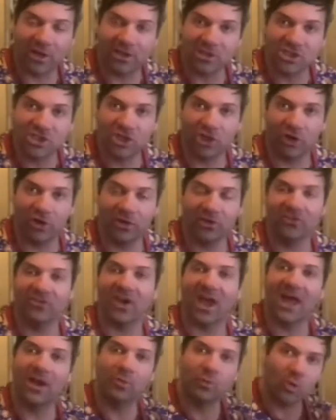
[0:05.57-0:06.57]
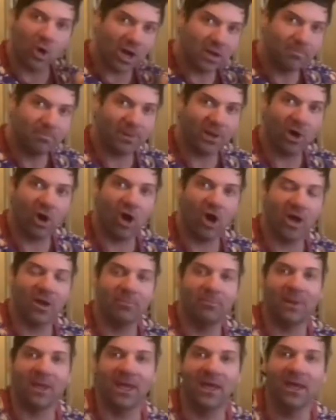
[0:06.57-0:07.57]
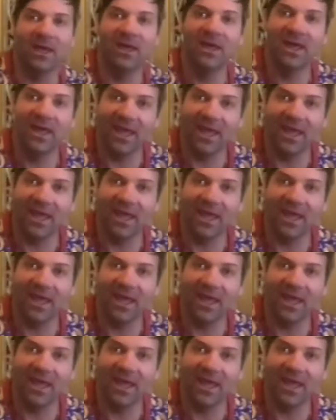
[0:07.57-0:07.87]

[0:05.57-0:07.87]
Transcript: a church and right behind me